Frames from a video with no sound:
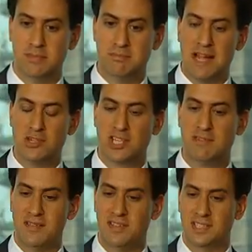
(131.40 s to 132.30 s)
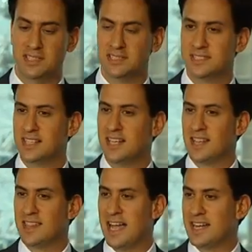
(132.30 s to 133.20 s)
mountain of evidence
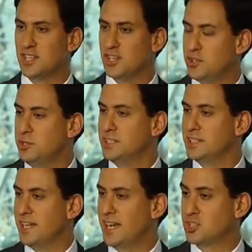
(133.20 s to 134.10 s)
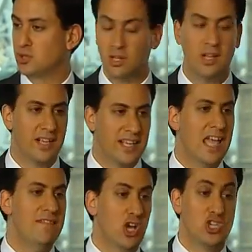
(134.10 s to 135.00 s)
that News International
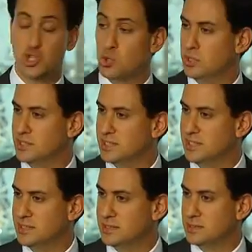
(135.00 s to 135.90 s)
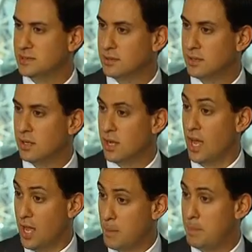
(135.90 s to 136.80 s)
gave assurances
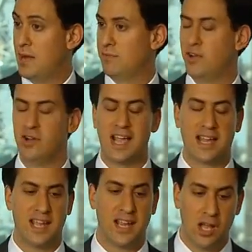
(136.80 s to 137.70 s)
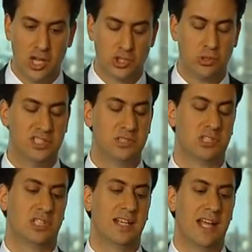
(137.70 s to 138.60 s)
uh, about phone hacking, assurances
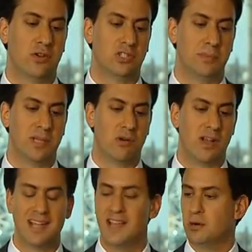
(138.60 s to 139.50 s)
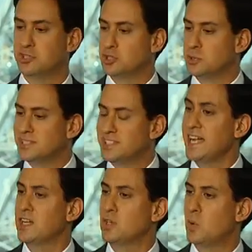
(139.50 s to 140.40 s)
which turned out not to be correct. There is also a
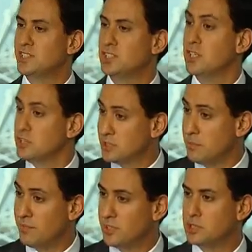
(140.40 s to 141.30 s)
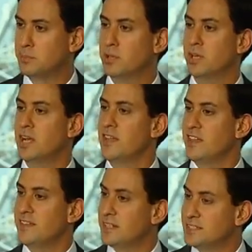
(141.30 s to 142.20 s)
second question, just let me finish the point.
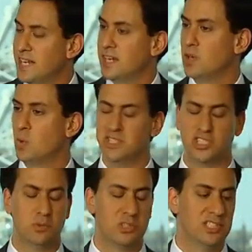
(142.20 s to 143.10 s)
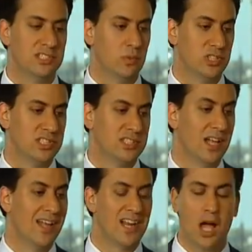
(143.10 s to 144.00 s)
There's now a second question which, is, which has
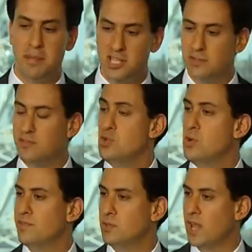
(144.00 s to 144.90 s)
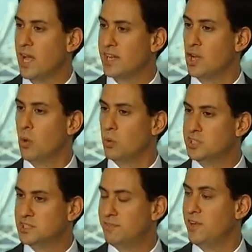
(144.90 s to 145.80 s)
come into view, if you like, which
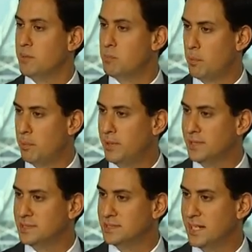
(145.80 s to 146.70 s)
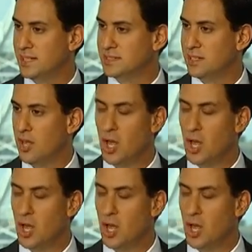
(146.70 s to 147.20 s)
is the fit and proper person test.